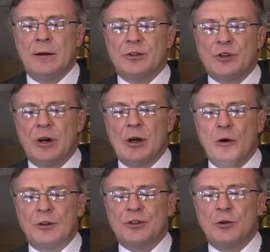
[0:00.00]
So I
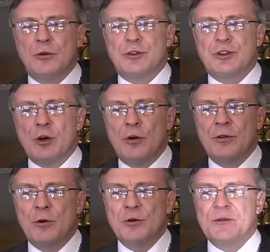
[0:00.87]
also saw
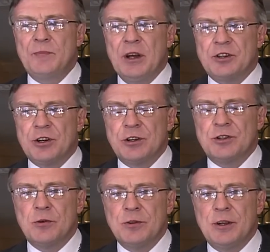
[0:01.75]
those
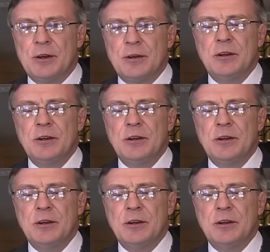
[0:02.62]
pictures on the